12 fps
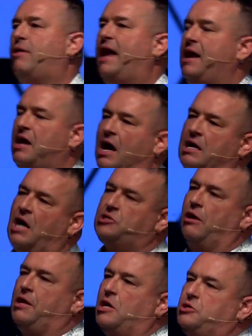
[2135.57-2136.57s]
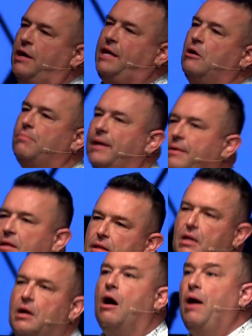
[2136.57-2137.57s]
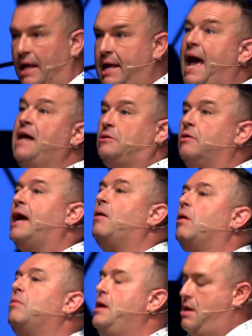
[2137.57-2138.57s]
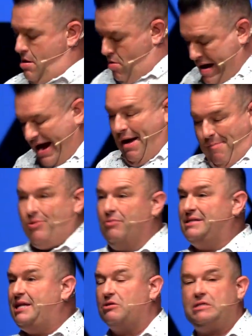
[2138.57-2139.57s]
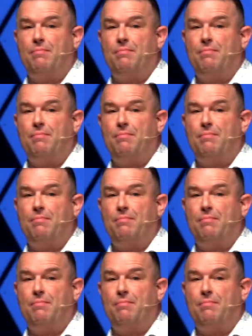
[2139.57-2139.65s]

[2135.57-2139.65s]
okay. God's already healed me. Oh, he has? Okay, well, tell